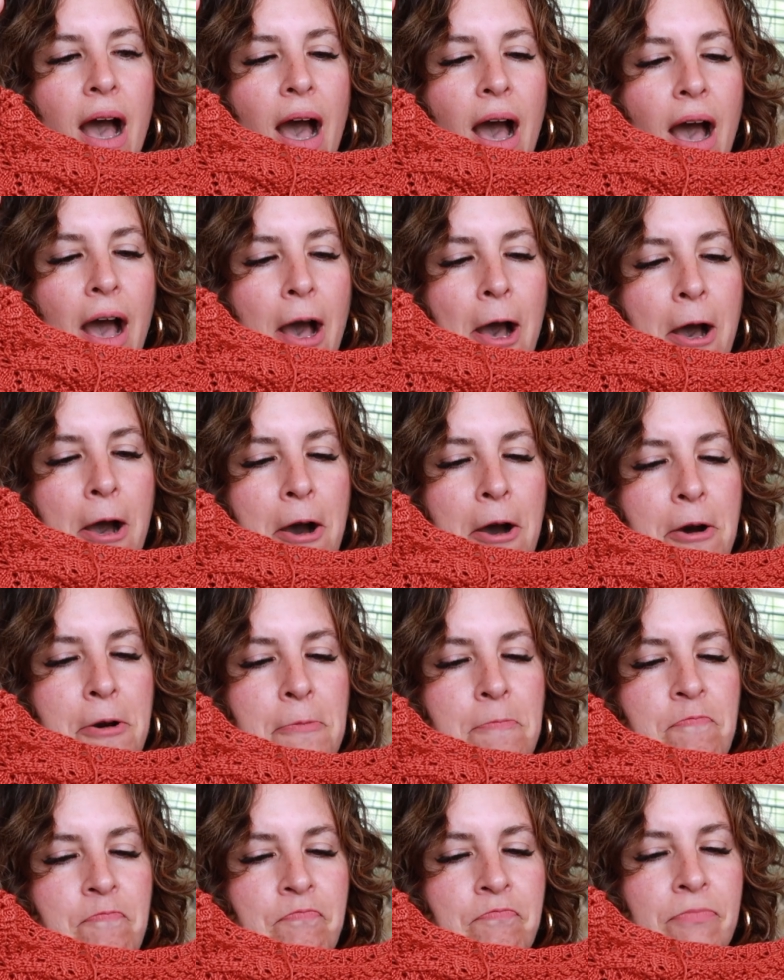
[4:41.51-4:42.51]

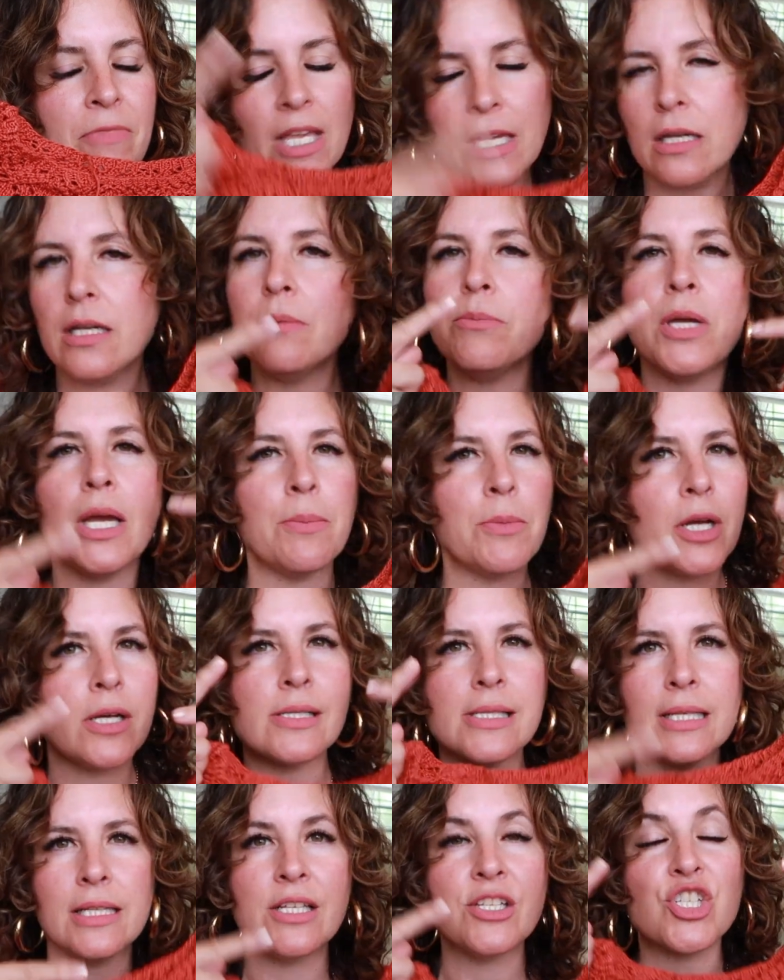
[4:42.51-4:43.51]
I'm
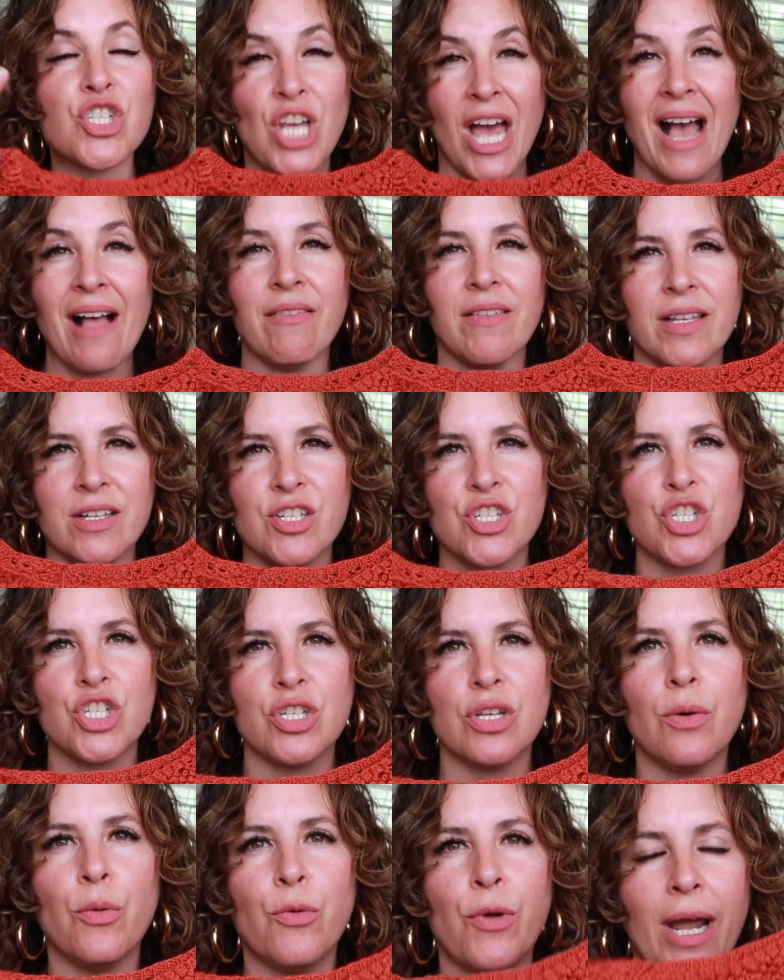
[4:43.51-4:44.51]
constantly
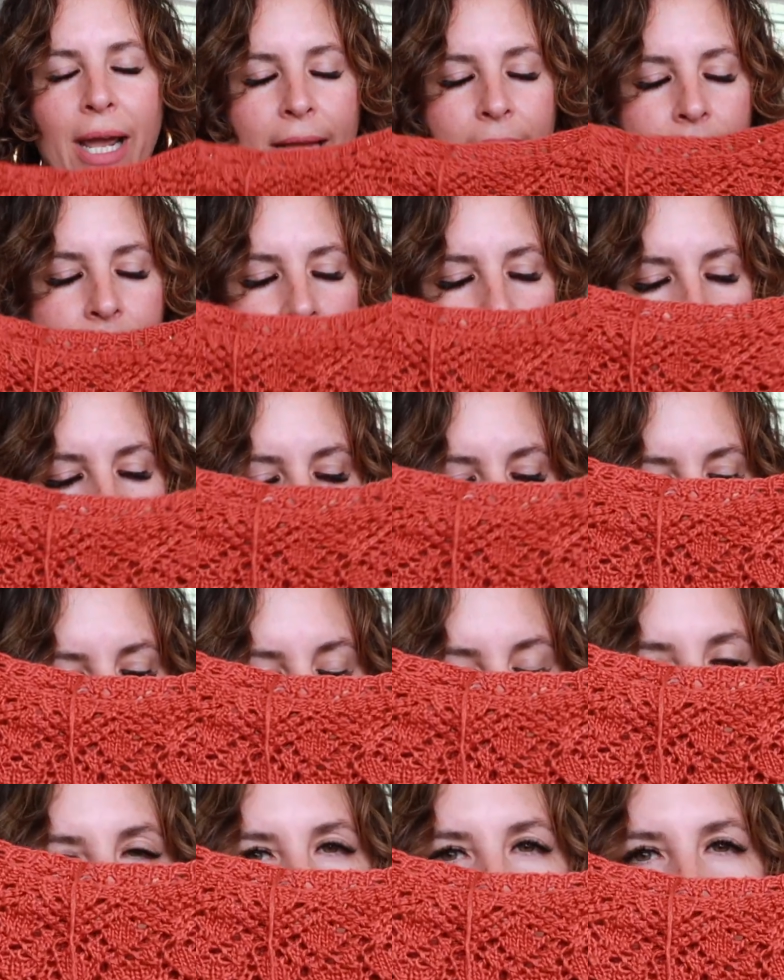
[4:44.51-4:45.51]
challenged, right?
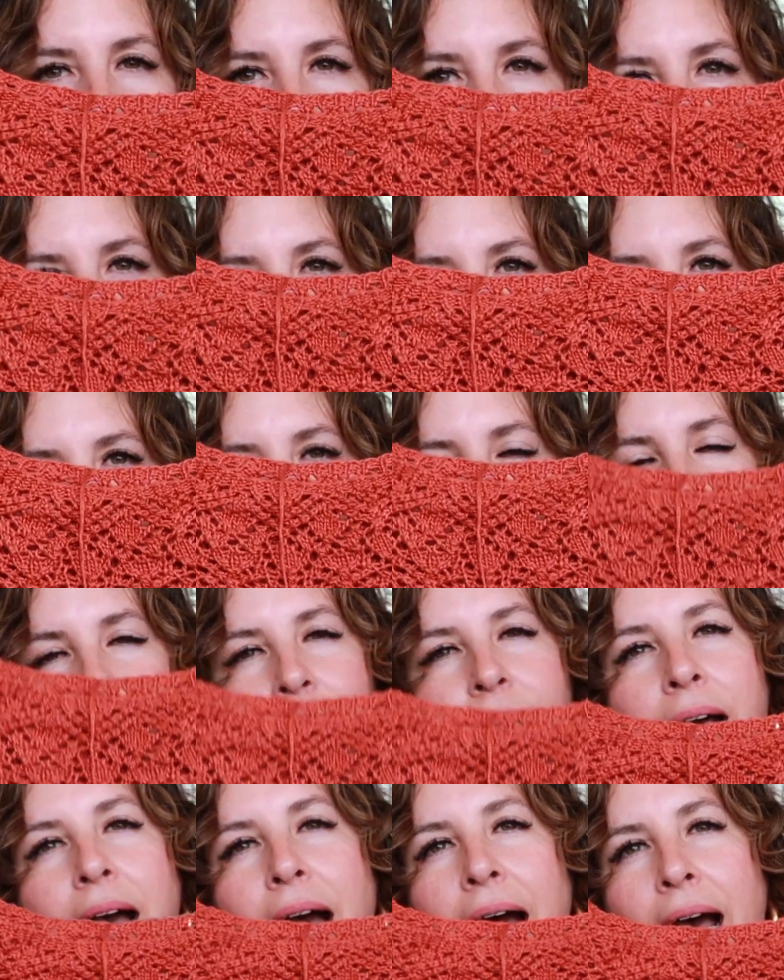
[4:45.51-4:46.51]
And
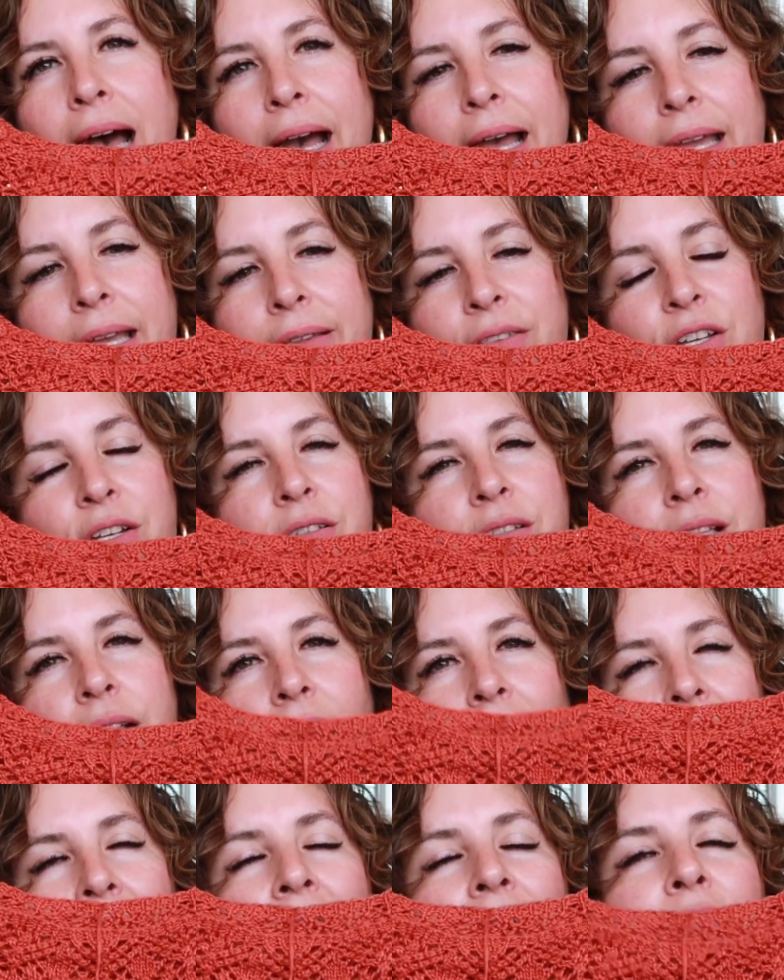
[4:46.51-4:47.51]
I
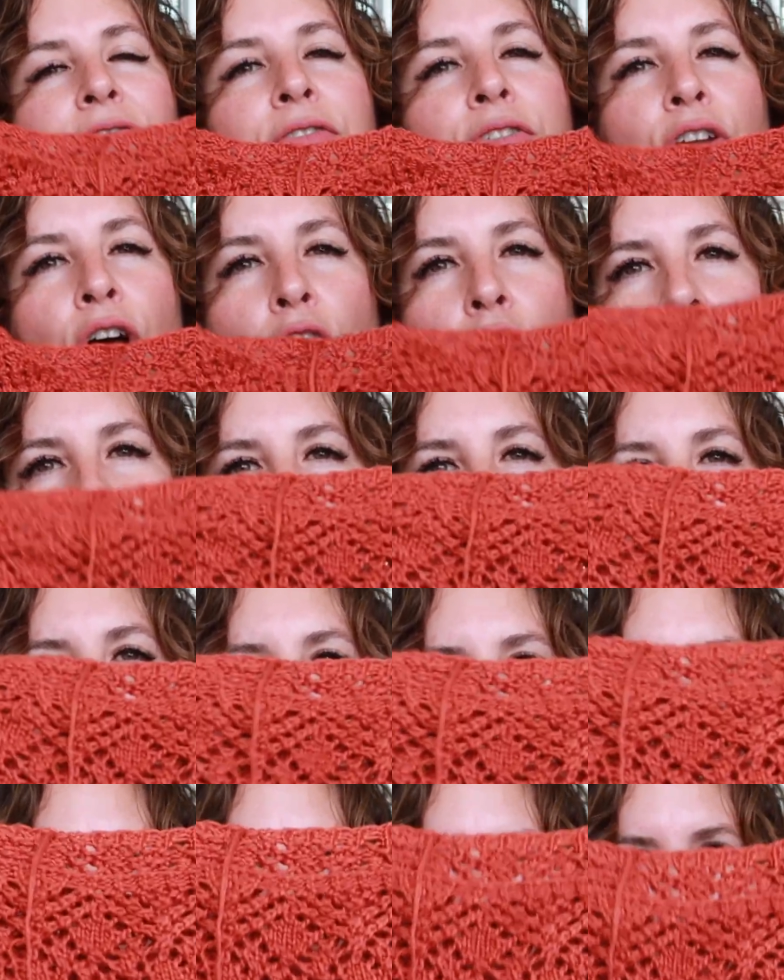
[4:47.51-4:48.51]
have
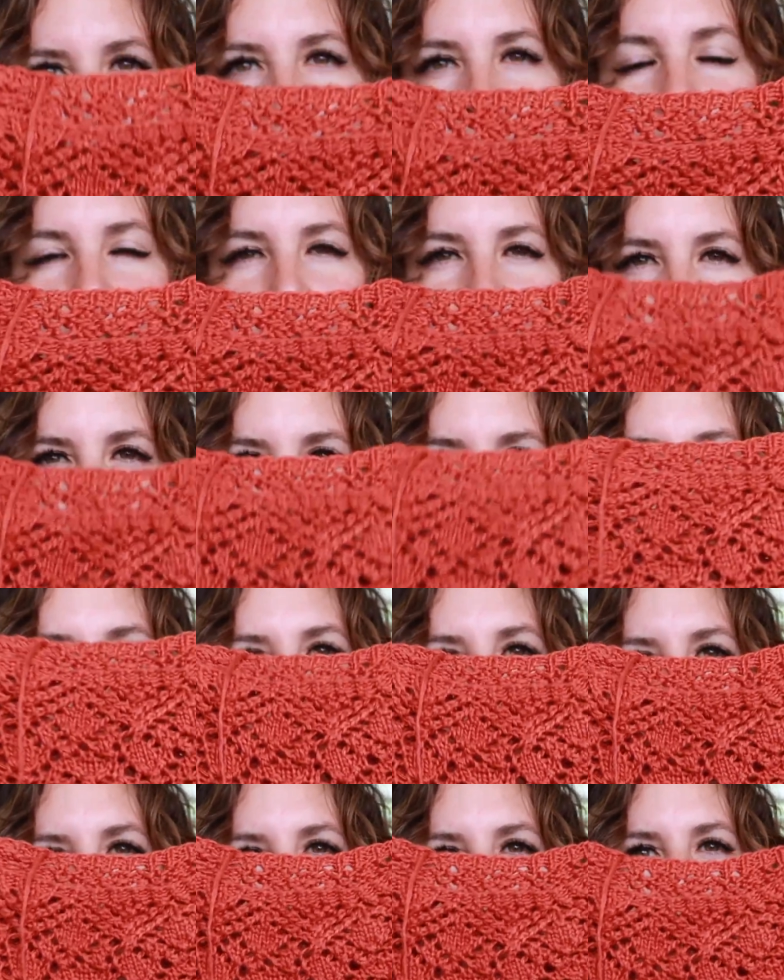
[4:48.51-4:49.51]
not lost the
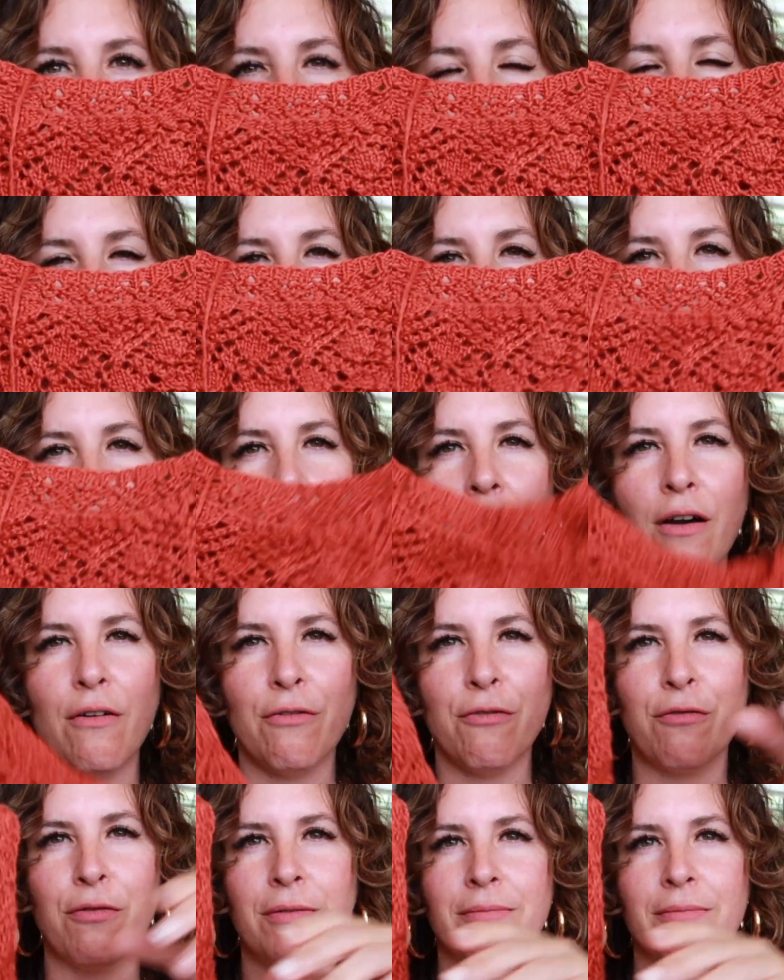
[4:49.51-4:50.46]
joy of,